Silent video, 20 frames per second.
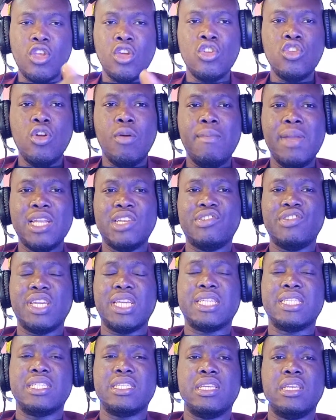your
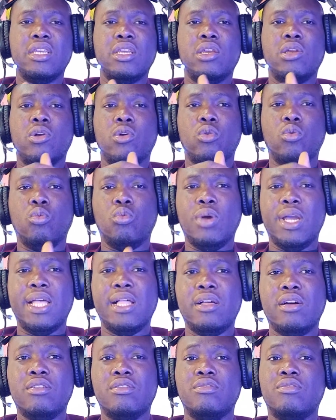metrics
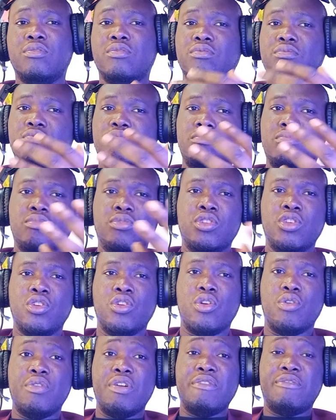will
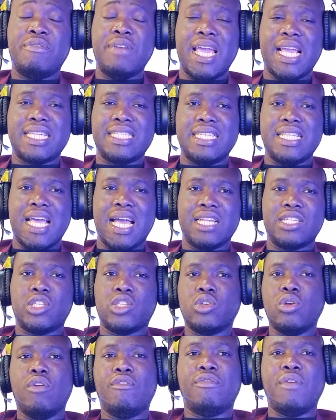reflect that.
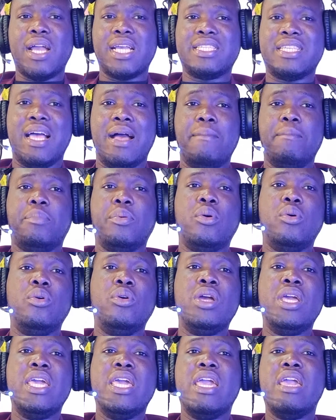So for
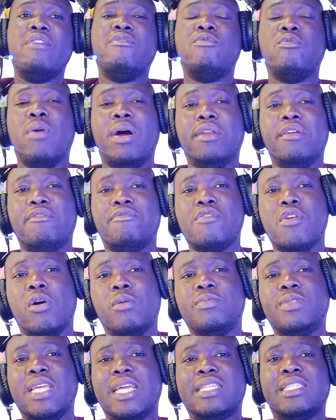example, if one of your
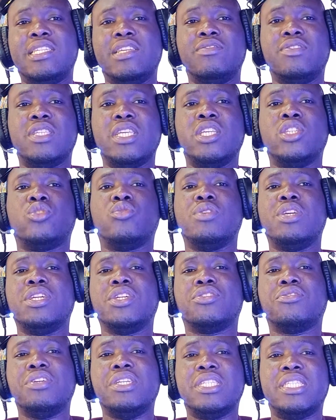objectives is to
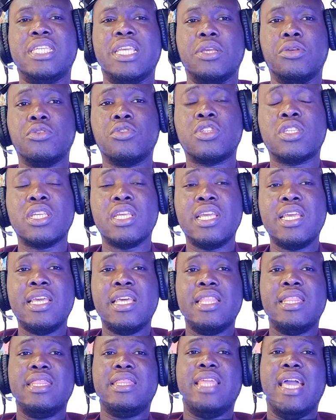increase sales,
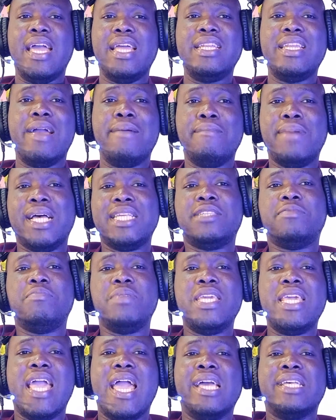then there must
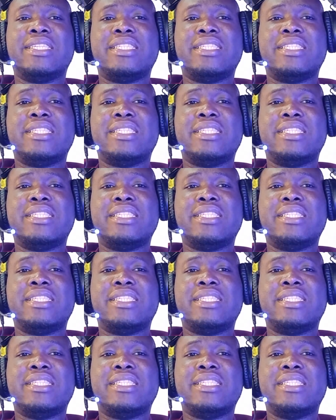be a